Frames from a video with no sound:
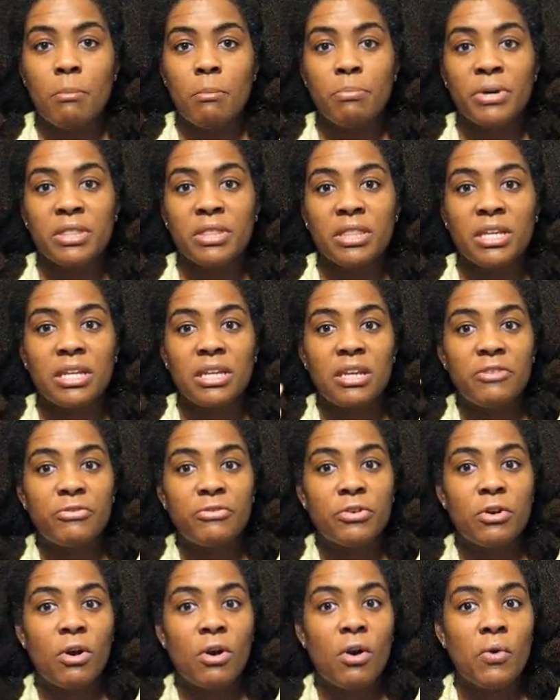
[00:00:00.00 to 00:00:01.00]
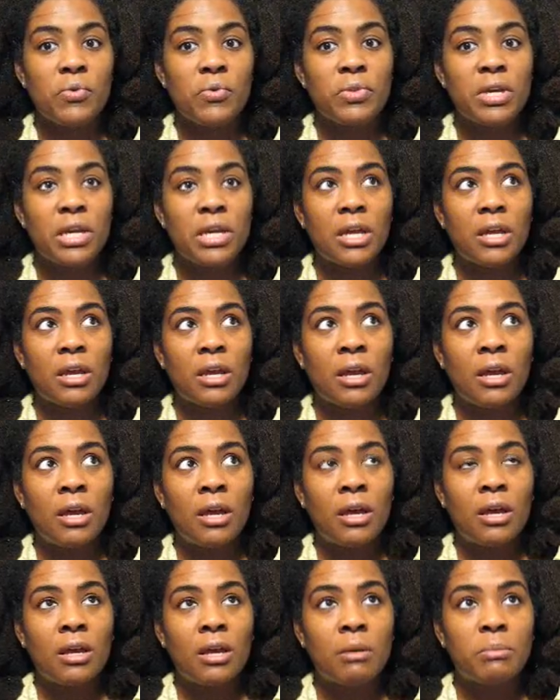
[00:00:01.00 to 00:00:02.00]
But then if you're only
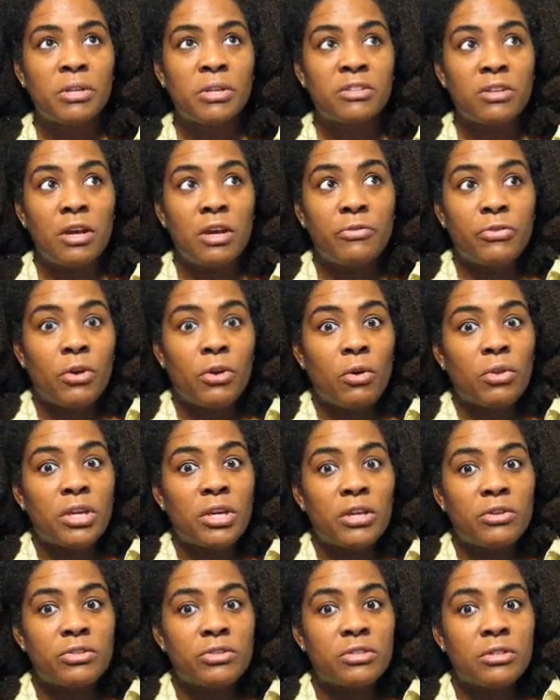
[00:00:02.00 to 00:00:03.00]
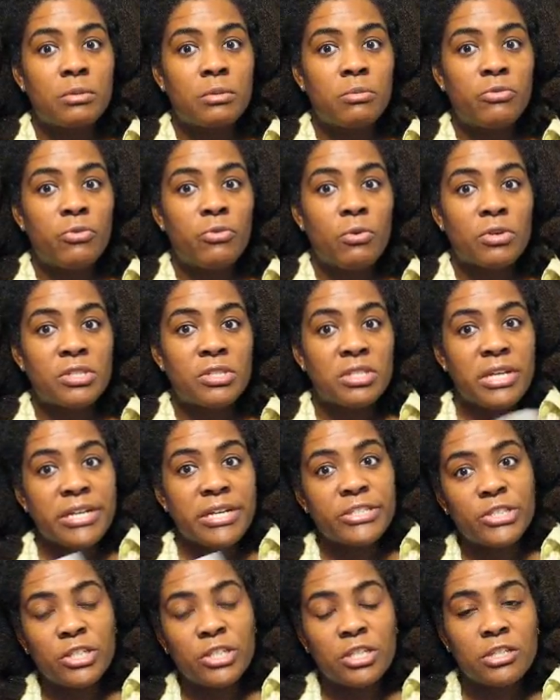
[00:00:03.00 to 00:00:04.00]
using them for
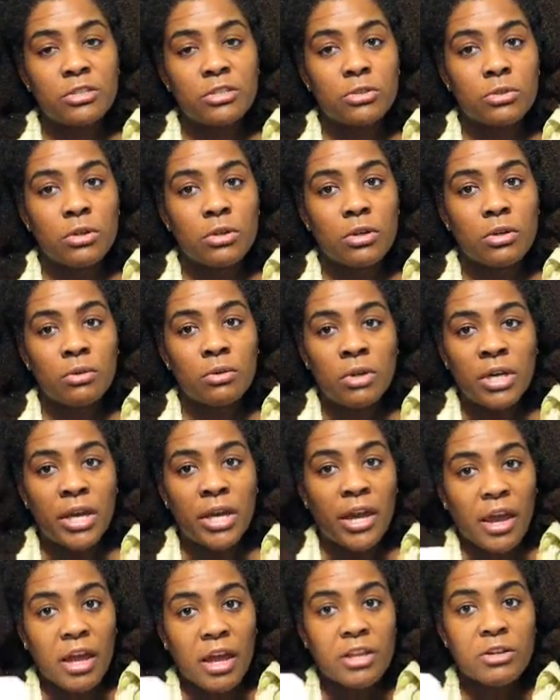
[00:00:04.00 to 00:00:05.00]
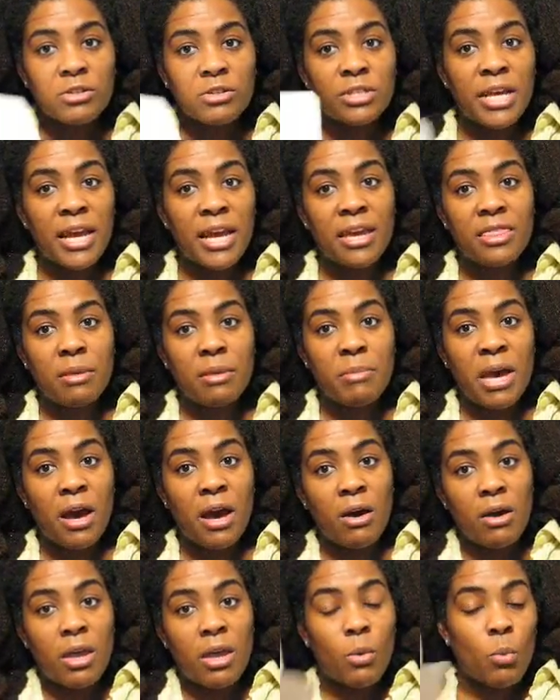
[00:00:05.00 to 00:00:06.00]
section control and you're taking them
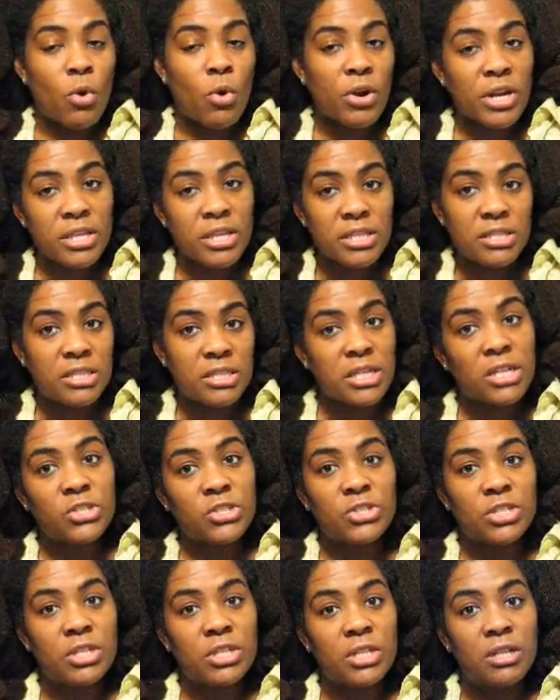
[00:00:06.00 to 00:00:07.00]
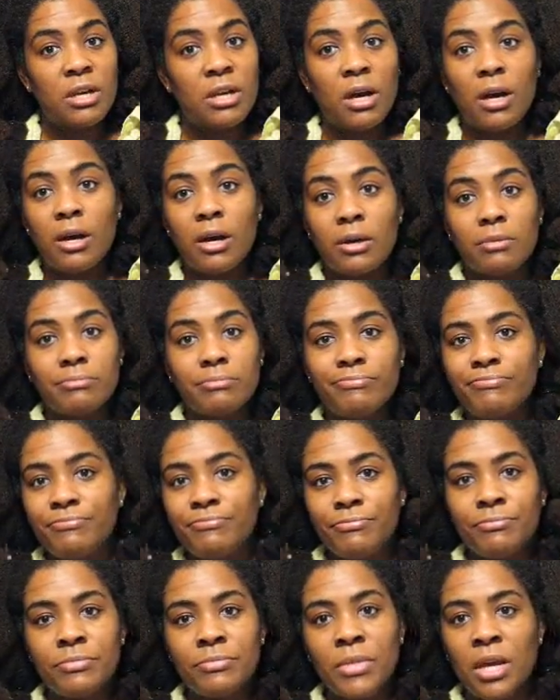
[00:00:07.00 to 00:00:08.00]
out and working the section,
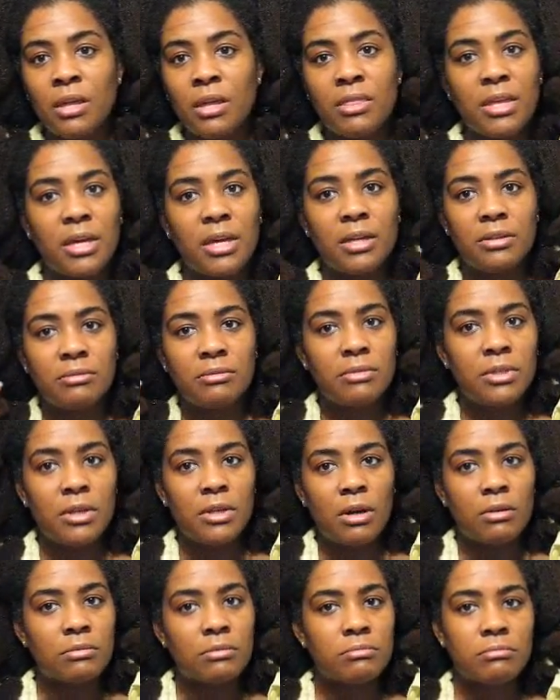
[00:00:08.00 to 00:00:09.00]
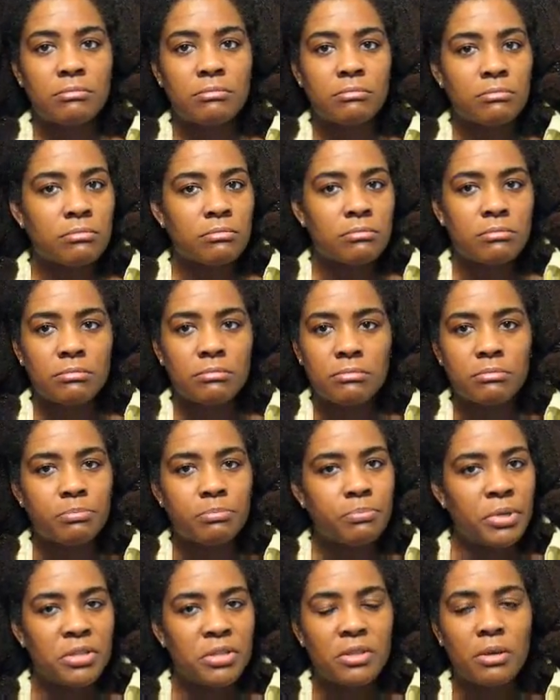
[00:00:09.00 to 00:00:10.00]
then, you know,
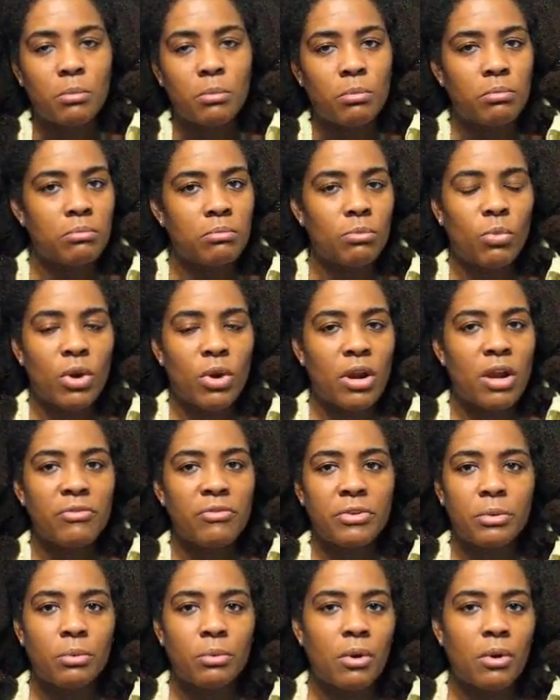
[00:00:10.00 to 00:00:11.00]
put them wherever you